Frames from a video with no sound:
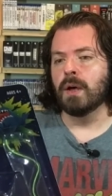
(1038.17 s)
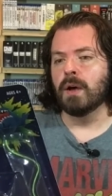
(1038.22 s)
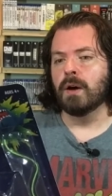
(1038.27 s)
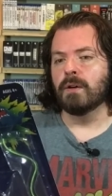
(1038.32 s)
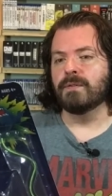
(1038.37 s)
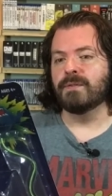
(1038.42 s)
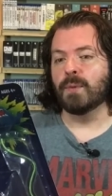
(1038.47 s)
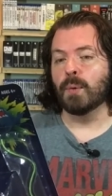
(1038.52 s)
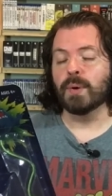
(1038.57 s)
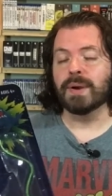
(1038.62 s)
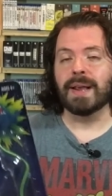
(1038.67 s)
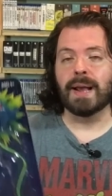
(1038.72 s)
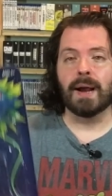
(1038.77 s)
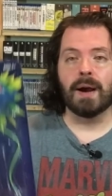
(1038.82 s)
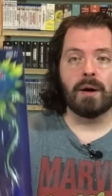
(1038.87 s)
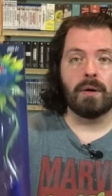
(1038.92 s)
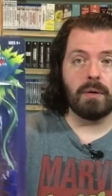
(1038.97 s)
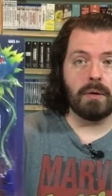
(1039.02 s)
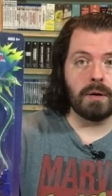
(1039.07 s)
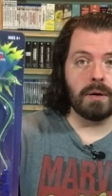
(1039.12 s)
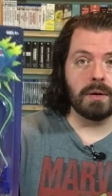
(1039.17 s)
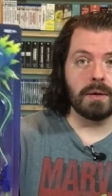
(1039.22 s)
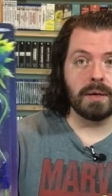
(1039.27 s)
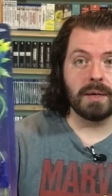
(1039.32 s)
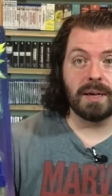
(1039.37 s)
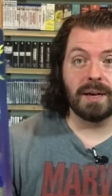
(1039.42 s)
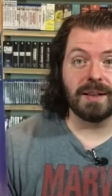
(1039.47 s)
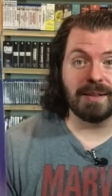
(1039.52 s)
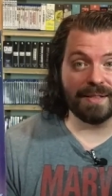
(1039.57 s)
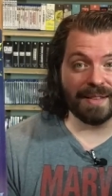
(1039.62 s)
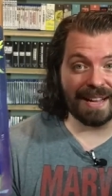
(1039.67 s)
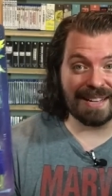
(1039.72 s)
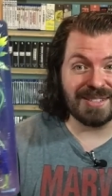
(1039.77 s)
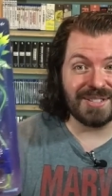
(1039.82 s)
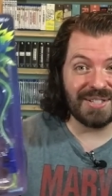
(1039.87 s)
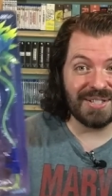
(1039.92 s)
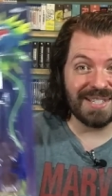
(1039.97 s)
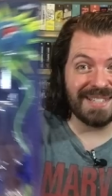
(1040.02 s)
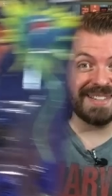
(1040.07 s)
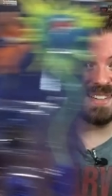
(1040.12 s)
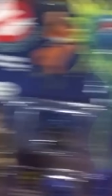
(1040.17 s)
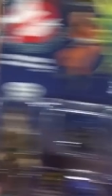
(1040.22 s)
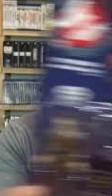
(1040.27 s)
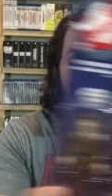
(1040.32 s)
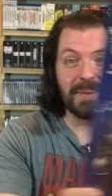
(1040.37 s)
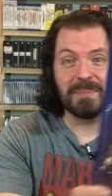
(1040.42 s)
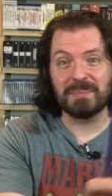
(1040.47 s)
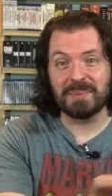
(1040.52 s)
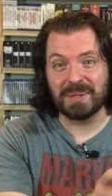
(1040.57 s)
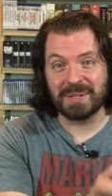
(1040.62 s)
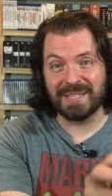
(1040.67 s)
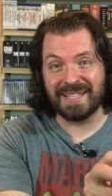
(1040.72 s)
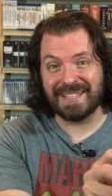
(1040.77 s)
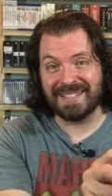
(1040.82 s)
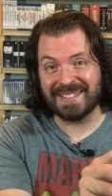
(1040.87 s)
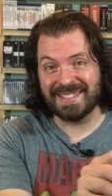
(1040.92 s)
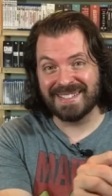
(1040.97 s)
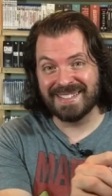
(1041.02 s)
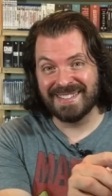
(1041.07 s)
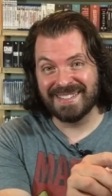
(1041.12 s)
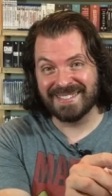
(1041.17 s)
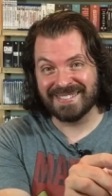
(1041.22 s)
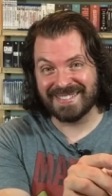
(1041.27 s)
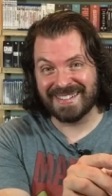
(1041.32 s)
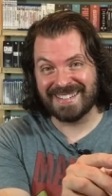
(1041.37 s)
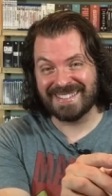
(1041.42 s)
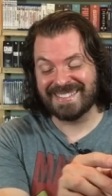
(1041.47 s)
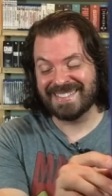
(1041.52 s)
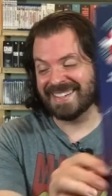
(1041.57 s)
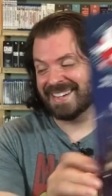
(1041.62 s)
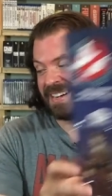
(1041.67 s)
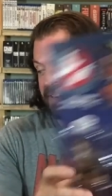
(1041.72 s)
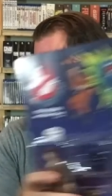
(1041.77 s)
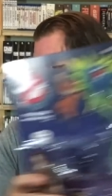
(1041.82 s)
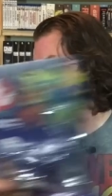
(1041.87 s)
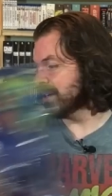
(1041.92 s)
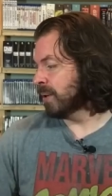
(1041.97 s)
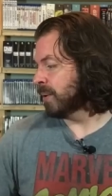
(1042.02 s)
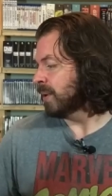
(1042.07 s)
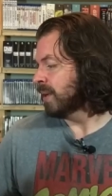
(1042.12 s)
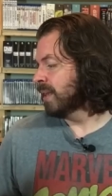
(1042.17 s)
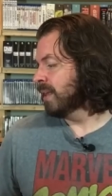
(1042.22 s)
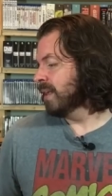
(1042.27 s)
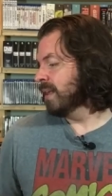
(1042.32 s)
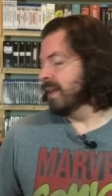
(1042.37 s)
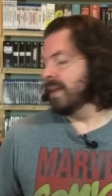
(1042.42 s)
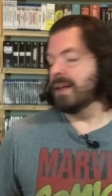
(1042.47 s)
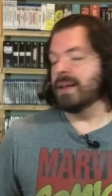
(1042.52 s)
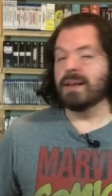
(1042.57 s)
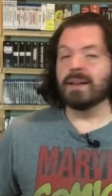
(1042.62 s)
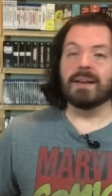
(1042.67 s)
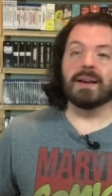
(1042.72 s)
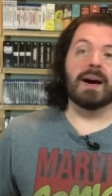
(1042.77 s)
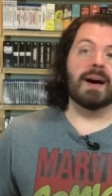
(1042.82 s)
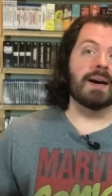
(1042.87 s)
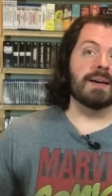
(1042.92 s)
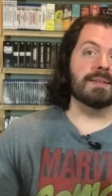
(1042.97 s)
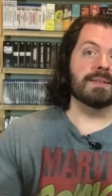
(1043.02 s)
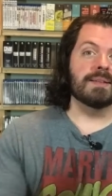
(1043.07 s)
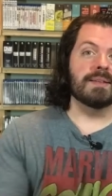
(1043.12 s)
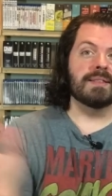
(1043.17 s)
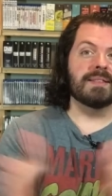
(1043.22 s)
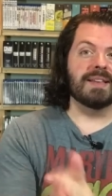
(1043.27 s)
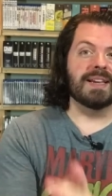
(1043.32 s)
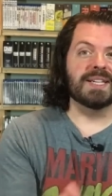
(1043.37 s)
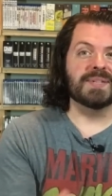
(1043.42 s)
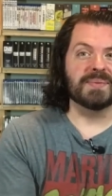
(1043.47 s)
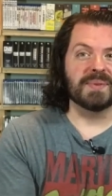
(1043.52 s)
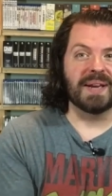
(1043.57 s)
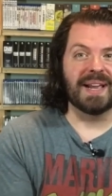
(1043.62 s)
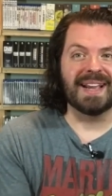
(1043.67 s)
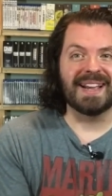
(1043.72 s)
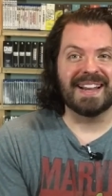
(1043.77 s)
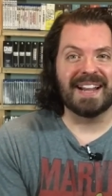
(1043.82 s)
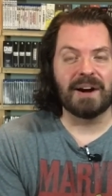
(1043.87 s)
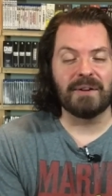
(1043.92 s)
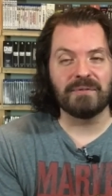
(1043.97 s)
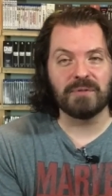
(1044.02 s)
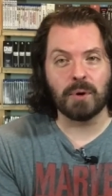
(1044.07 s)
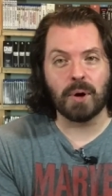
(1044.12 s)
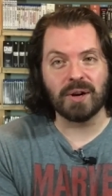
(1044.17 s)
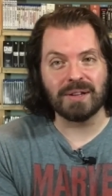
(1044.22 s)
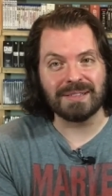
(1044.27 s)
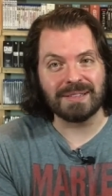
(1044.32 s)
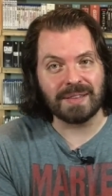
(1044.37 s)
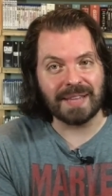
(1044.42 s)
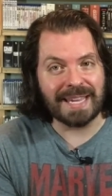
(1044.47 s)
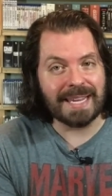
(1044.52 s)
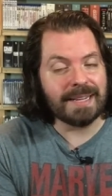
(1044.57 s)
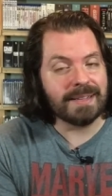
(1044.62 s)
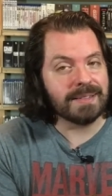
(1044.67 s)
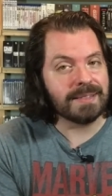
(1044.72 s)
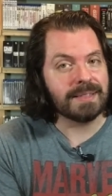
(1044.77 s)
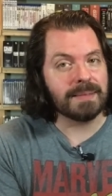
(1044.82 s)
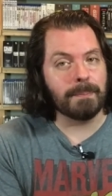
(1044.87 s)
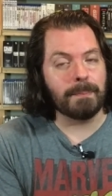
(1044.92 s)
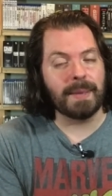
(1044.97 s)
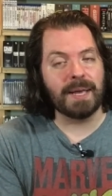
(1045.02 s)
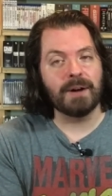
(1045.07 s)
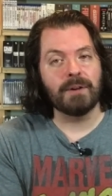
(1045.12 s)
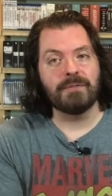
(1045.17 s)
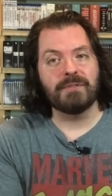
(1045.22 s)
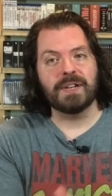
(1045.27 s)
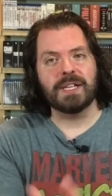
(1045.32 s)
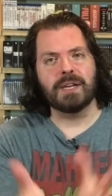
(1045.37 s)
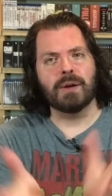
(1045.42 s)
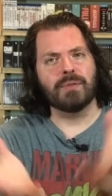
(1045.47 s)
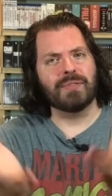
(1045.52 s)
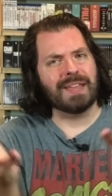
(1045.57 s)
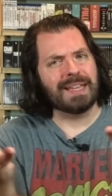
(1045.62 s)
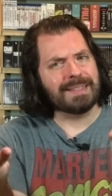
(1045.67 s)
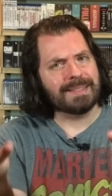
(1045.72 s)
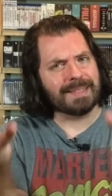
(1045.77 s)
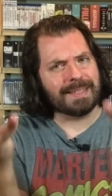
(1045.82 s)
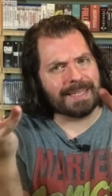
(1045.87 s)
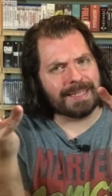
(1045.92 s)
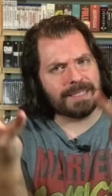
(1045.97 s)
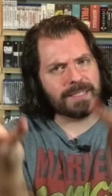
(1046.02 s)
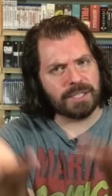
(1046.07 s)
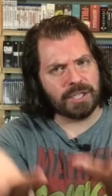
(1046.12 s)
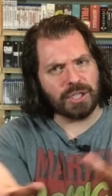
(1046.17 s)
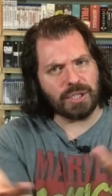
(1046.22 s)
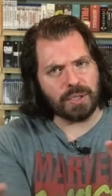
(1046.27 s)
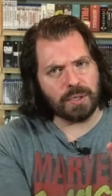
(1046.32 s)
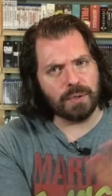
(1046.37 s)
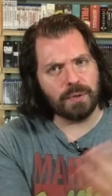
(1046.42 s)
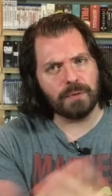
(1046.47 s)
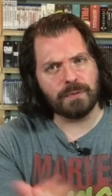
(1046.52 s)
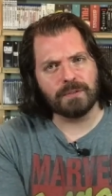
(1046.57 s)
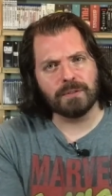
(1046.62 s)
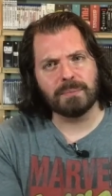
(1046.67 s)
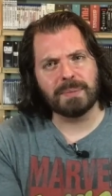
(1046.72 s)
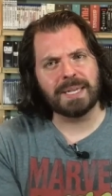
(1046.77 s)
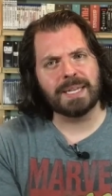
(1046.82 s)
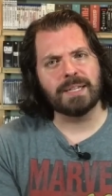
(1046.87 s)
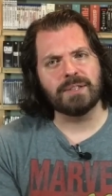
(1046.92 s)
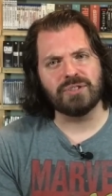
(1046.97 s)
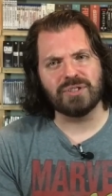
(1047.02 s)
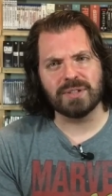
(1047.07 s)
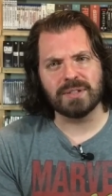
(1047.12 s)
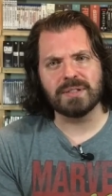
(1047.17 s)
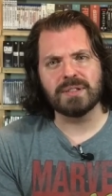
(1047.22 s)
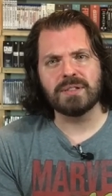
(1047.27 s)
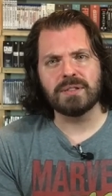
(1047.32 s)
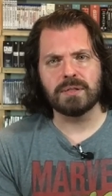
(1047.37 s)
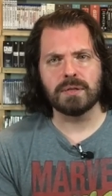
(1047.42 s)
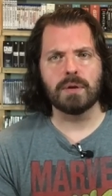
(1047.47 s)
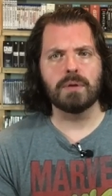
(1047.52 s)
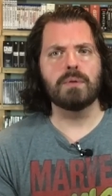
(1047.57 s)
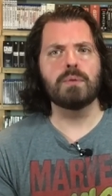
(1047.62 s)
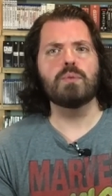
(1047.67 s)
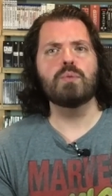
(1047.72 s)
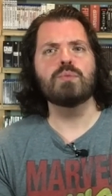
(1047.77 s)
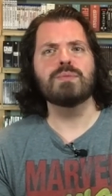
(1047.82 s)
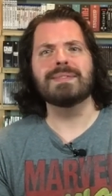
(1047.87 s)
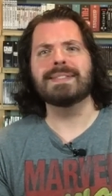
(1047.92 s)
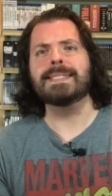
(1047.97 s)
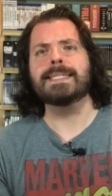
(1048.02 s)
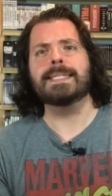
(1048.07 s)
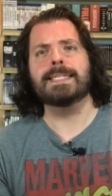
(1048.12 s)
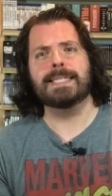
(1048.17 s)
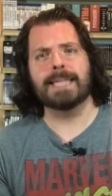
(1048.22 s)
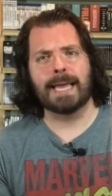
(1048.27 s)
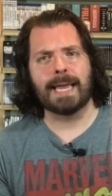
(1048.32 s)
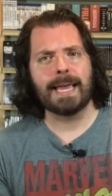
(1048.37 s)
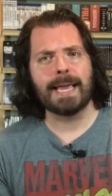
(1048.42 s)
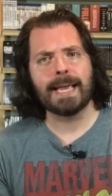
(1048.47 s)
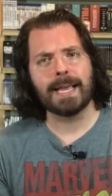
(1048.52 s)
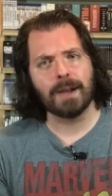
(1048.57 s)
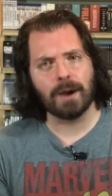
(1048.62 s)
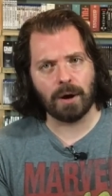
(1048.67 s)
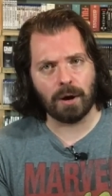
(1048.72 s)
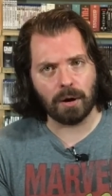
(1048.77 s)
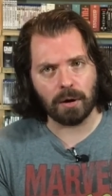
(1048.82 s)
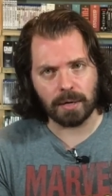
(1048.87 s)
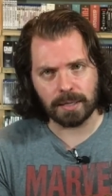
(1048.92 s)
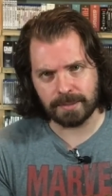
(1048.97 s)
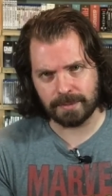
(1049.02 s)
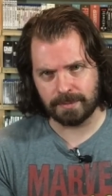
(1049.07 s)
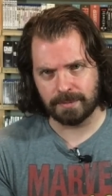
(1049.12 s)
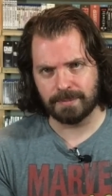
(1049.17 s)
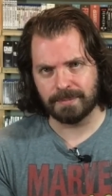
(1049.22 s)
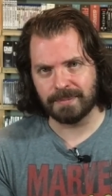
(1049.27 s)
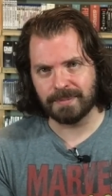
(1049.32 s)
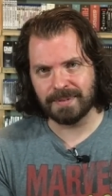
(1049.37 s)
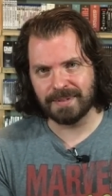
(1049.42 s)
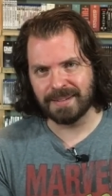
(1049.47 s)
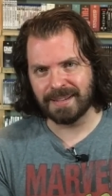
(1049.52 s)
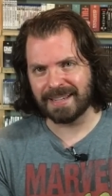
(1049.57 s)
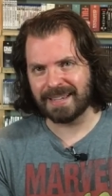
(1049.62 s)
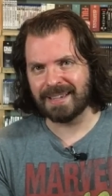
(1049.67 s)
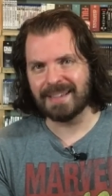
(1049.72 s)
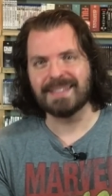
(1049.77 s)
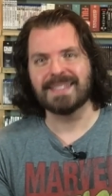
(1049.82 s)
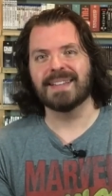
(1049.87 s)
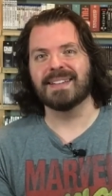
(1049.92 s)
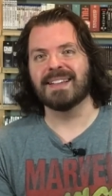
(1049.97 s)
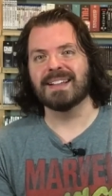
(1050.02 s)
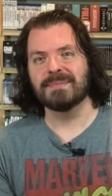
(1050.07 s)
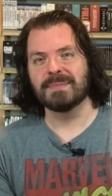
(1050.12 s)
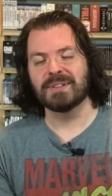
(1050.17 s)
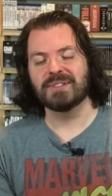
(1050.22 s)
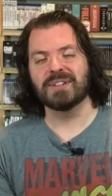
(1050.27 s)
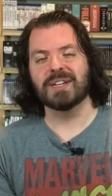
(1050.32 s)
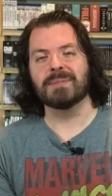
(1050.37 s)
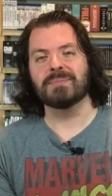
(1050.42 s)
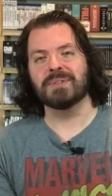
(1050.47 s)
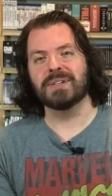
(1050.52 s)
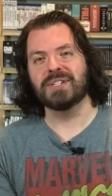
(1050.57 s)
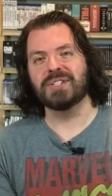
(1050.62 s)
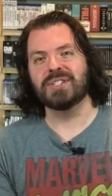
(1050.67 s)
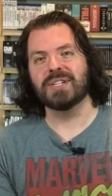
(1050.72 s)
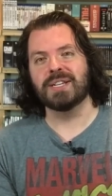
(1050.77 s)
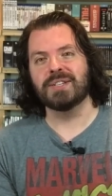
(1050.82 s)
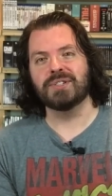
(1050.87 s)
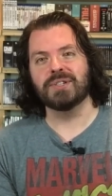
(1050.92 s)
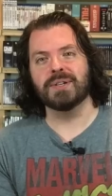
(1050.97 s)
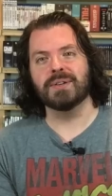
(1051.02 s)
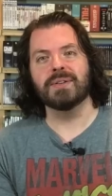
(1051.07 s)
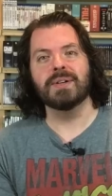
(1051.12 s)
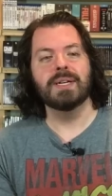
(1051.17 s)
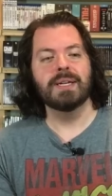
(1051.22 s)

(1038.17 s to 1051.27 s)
for now, collection complete right there. So, guys, thanks for hanging out for our latest mail video. Thanks again to you for being just so dang awesome. I can't tell you how much I appreciate you.